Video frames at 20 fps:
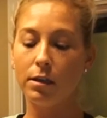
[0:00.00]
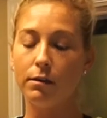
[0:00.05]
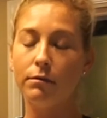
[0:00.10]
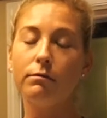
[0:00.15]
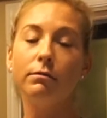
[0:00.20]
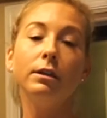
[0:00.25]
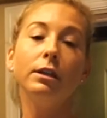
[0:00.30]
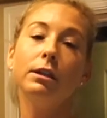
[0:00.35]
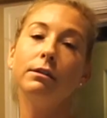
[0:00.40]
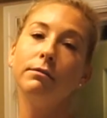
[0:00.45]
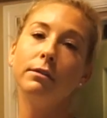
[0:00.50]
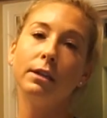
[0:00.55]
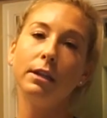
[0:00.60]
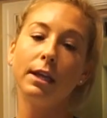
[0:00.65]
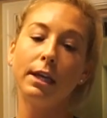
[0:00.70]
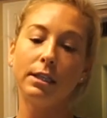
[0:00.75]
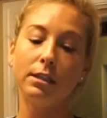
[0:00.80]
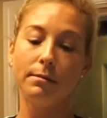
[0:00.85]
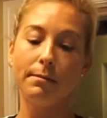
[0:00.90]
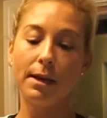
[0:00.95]
So I really, really
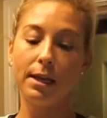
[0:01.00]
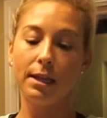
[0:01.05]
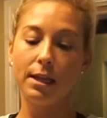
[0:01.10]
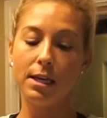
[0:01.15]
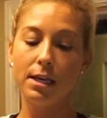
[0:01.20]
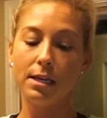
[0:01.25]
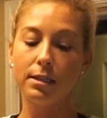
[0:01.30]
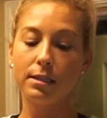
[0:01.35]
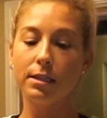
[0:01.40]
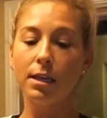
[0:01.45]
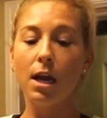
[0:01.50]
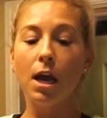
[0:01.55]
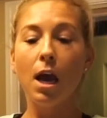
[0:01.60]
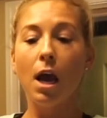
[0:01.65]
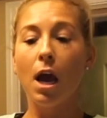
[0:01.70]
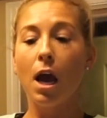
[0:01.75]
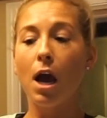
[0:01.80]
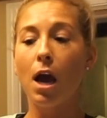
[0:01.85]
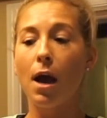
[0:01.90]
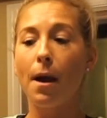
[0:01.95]
like to make these.
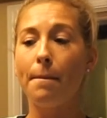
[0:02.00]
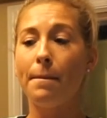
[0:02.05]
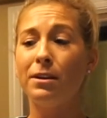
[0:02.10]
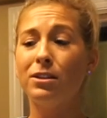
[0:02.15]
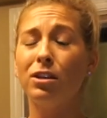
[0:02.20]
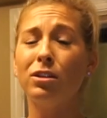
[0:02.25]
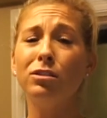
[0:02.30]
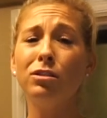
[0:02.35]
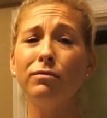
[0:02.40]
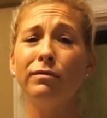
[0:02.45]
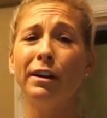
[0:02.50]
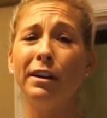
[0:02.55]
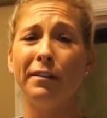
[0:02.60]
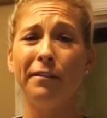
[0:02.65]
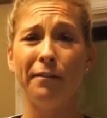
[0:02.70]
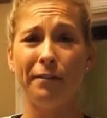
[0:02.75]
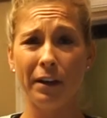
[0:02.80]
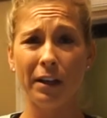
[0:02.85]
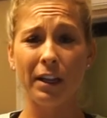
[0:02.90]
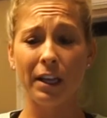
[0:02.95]
It's also very
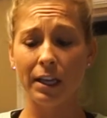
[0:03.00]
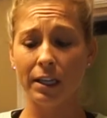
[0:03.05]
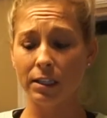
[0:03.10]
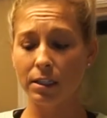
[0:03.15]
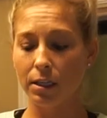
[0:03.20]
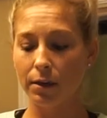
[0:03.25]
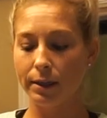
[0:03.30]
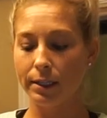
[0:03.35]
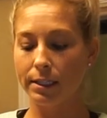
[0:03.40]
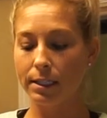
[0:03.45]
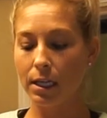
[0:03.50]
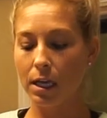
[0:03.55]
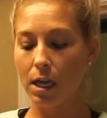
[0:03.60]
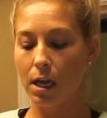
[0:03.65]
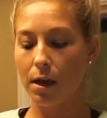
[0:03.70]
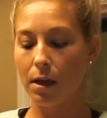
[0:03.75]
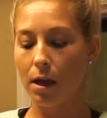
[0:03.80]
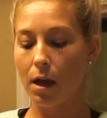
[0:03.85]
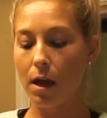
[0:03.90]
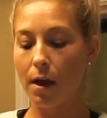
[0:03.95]
filling. So it's
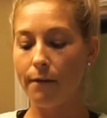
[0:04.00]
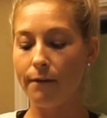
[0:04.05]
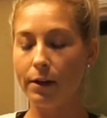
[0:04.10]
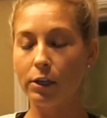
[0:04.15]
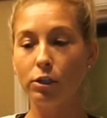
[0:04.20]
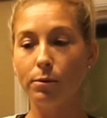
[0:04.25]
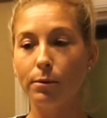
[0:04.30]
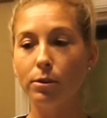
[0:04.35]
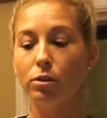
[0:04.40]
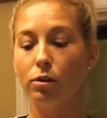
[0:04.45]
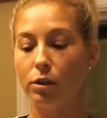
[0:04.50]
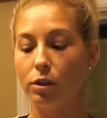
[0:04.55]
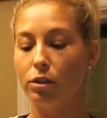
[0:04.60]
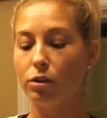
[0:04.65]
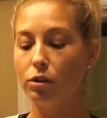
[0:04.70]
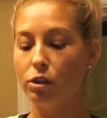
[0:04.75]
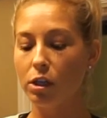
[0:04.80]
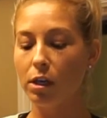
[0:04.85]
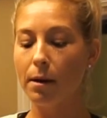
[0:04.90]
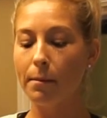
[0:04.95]
a vegetable source.
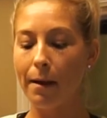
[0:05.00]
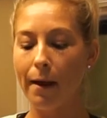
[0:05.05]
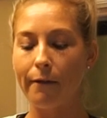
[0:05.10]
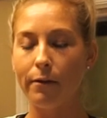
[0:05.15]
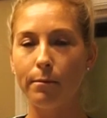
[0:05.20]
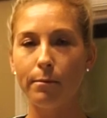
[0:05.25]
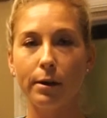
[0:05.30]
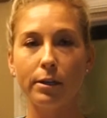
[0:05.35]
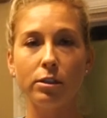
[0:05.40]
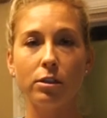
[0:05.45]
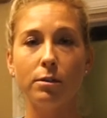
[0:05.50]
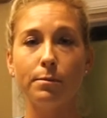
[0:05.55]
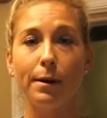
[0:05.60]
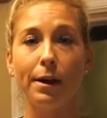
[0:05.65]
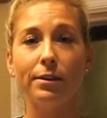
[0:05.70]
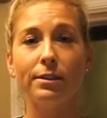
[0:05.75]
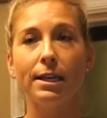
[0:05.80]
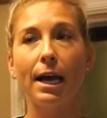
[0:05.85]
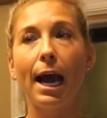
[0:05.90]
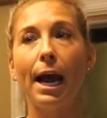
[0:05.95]
Usually I'm having Brussels
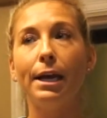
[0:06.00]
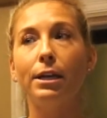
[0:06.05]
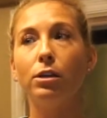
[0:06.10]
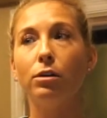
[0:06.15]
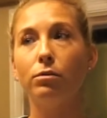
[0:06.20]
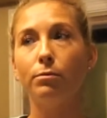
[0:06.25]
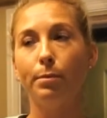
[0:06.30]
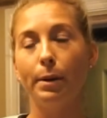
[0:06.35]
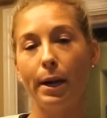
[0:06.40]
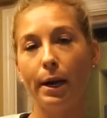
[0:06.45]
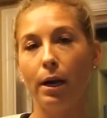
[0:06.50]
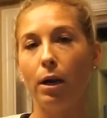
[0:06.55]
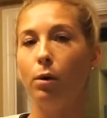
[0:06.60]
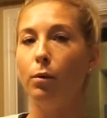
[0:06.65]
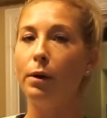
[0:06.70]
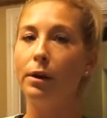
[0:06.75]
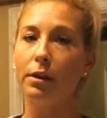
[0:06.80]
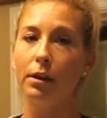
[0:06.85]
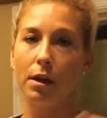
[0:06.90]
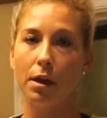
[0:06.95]
sprouts. I don't pair
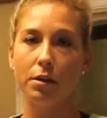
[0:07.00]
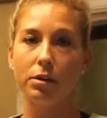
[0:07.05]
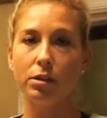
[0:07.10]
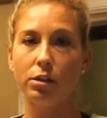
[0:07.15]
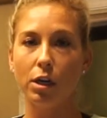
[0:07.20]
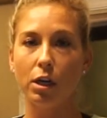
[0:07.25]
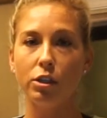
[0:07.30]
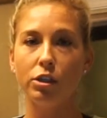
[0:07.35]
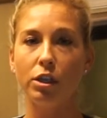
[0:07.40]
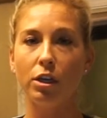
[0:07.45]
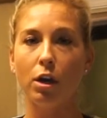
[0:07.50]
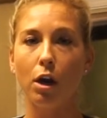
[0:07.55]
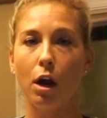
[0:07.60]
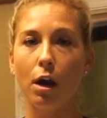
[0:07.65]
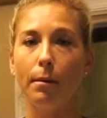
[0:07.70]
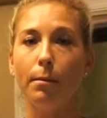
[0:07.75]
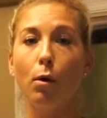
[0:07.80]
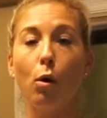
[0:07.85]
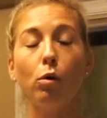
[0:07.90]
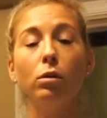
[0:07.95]
it with another starchy
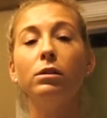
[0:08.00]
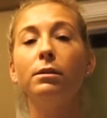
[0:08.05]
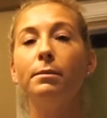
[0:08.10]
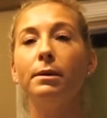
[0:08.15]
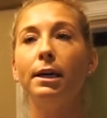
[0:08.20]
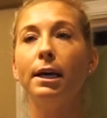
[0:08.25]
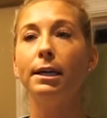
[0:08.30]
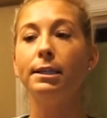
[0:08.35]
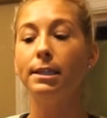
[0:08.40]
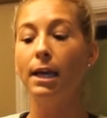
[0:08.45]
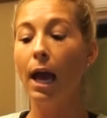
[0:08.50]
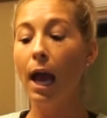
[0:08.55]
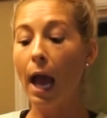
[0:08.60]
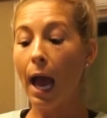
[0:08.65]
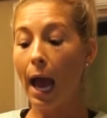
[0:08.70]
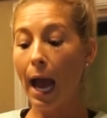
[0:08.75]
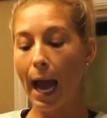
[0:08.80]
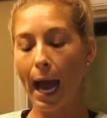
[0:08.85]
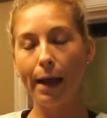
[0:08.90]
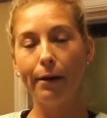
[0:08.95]
carb only because
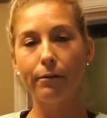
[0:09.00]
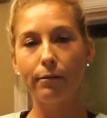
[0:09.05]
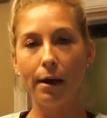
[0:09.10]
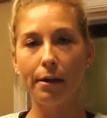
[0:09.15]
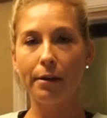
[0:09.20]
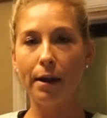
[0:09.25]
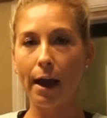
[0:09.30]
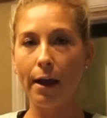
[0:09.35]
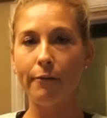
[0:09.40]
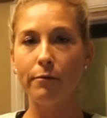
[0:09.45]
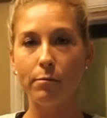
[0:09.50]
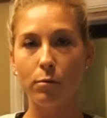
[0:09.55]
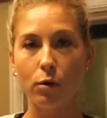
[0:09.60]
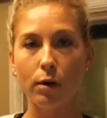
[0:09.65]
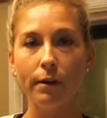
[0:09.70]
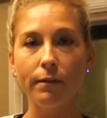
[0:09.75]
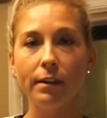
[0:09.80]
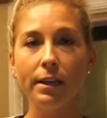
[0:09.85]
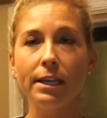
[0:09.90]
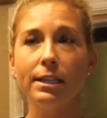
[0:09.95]
I would rather have
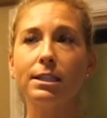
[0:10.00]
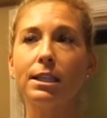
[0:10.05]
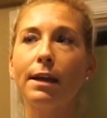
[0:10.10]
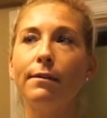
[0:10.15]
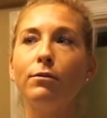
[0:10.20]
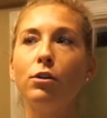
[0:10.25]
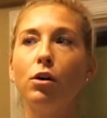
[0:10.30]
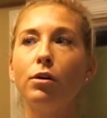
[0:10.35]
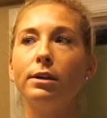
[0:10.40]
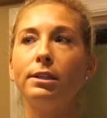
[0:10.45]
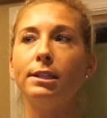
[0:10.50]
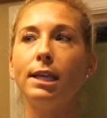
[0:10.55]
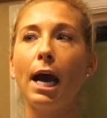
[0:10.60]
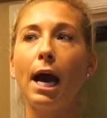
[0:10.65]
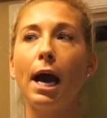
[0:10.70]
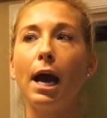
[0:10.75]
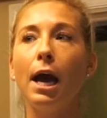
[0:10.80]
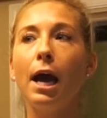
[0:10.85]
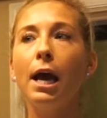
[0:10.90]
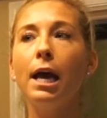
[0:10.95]
more of these, and I've noticed
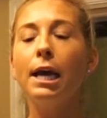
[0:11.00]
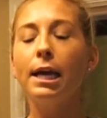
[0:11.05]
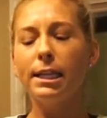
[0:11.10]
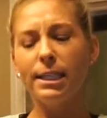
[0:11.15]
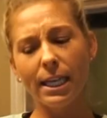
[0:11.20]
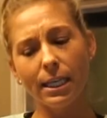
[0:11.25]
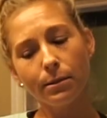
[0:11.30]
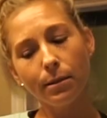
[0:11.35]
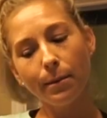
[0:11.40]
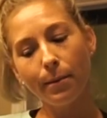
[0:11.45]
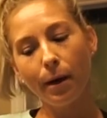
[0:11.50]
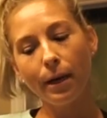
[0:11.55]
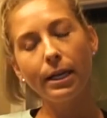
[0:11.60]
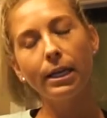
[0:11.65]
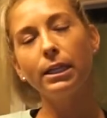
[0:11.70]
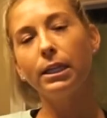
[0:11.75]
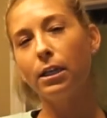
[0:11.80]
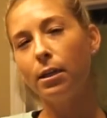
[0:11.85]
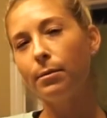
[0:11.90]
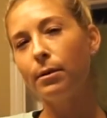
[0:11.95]
that it takes my
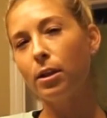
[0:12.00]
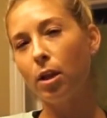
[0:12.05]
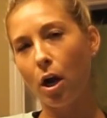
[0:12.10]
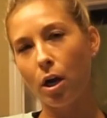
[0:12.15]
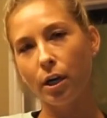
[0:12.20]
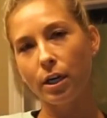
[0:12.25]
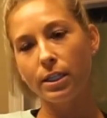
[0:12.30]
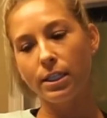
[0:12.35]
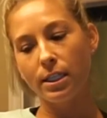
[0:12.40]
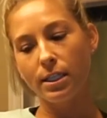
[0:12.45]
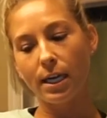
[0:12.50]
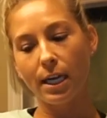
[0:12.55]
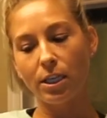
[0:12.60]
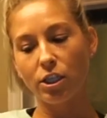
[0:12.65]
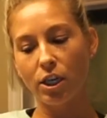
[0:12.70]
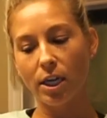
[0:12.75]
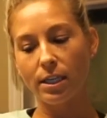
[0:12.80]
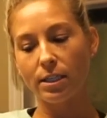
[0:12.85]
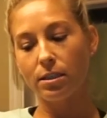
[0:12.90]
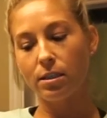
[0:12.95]
body a little bit longer to
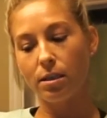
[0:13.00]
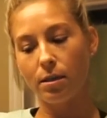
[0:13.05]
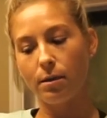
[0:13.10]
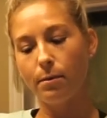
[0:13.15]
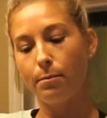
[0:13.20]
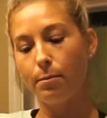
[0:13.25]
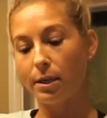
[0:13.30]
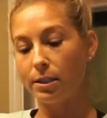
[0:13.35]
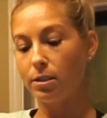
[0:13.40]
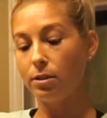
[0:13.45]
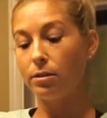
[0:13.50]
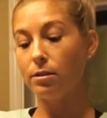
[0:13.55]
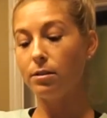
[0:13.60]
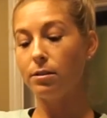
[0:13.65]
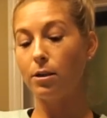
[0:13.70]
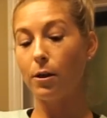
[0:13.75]
digest Brussels.